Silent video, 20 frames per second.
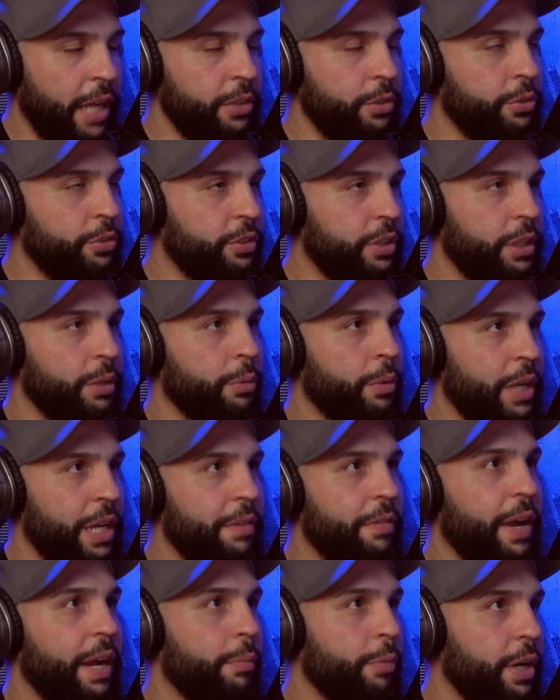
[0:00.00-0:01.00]
I usually,
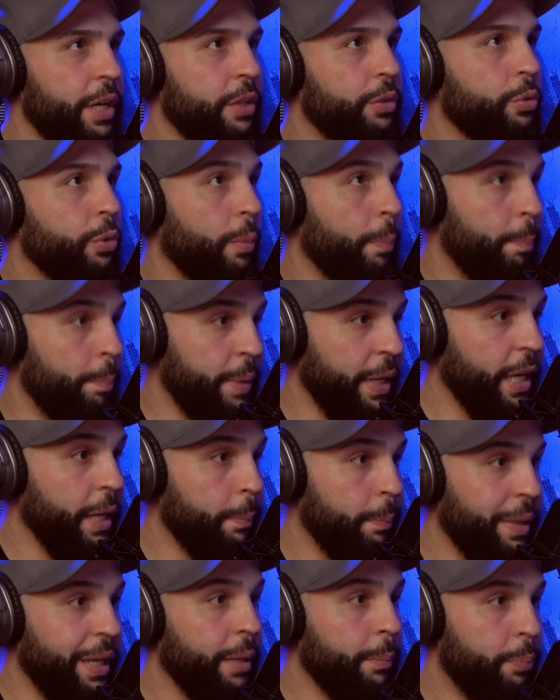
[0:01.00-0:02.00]
whenever I run into a
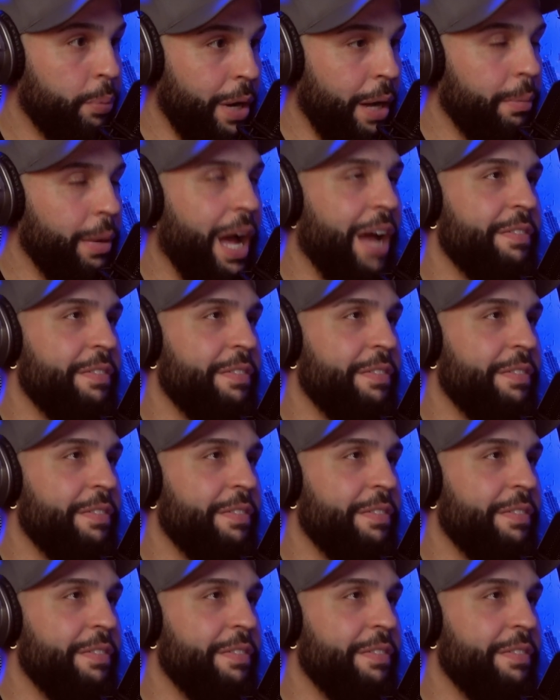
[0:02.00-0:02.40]
big problem,